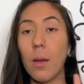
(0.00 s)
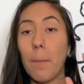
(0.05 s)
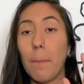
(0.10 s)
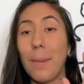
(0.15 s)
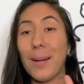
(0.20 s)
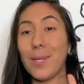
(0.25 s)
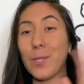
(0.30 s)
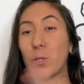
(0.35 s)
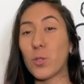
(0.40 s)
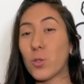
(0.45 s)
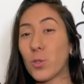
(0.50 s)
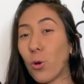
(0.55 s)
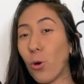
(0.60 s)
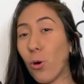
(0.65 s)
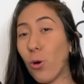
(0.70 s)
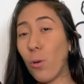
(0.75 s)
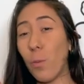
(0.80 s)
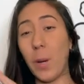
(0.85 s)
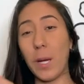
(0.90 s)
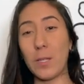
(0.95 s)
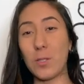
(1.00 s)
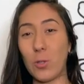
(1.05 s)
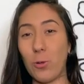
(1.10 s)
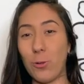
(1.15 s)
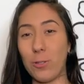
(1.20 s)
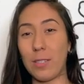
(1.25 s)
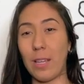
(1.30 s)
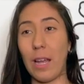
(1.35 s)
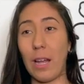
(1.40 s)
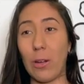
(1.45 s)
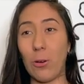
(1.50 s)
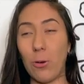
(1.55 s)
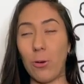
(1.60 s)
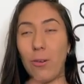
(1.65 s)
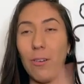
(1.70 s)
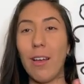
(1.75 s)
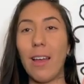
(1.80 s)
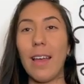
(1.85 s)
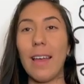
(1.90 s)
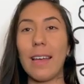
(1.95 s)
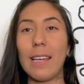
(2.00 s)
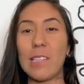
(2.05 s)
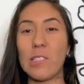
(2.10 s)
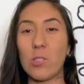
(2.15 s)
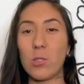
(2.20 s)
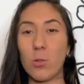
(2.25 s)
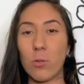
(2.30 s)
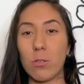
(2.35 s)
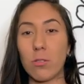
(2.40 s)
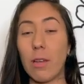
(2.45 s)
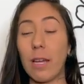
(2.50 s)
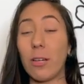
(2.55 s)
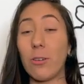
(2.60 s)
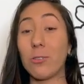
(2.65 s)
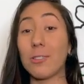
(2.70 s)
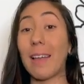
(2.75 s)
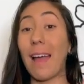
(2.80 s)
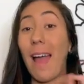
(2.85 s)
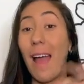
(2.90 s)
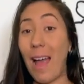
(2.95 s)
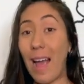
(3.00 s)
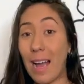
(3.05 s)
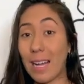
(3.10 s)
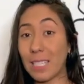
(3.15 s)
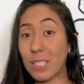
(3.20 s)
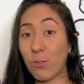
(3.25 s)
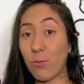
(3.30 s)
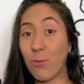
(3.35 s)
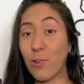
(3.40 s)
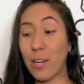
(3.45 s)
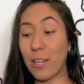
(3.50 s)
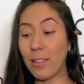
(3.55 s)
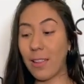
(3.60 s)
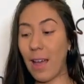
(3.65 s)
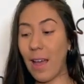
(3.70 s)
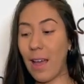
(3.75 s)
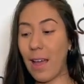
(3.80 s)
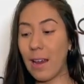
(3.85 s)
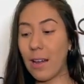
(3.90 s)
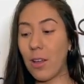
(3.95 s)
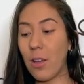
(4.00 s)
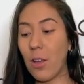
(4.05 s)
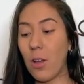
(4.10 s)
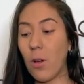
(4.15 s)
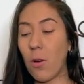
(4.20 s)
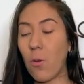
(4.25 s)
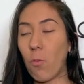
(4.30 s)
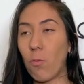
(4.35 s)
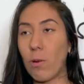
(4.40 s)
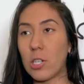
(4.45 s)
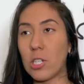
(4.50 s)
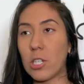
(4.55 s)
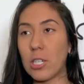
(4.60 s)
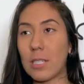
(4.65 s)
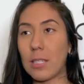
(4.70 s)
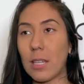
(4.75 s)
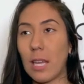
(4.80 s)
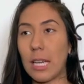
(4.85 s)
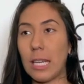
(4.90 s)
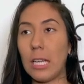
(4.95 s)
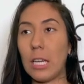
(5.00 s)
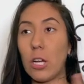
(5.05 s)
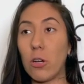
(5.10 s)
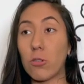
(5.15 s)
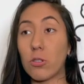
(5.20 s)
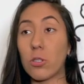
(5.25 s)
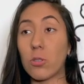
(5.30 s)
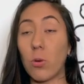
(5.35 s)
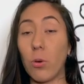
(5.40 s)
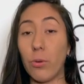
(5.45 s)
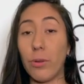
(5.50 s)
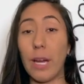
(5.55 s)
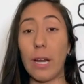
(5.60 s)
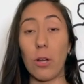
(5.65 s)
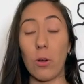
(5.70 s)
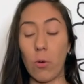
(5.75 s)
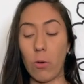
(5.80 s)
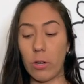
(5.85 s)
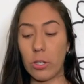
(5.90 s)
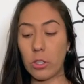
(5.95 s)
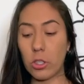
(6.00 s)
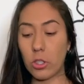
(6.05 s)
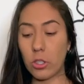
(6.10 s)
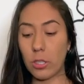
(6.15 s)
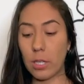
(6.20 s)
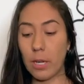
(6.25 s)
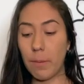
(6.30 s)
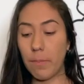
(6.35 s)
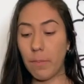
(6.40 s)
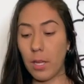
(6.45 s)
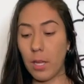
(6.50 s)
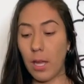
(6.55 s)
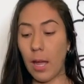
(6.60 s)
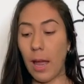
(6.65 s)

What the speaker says: But Soul by SoulCycle is SoulCycle's activewear line, which is like, you know, sold at Nordstrom.